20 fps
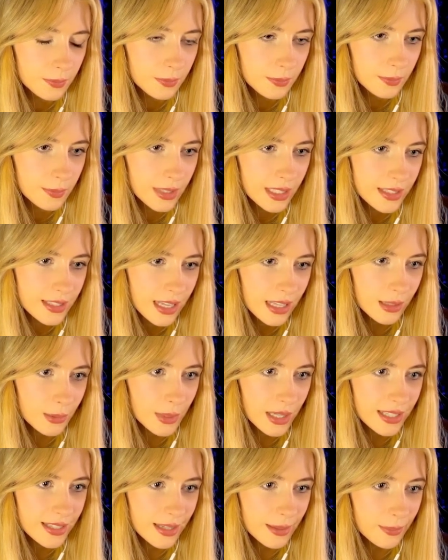Because
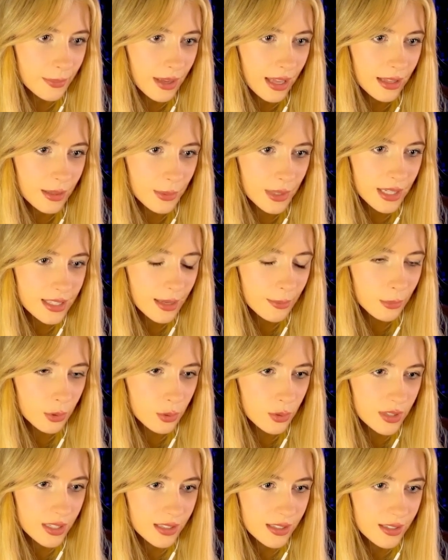otherwise I'm
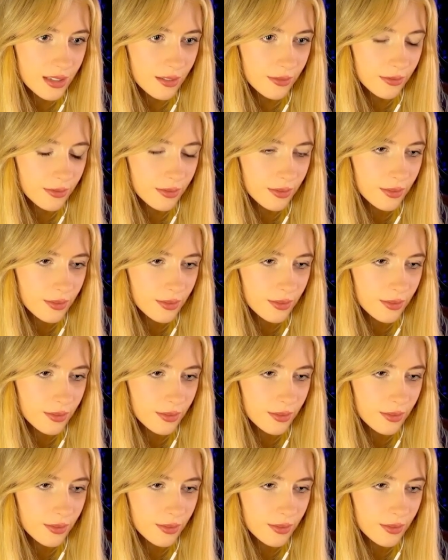losing stuff.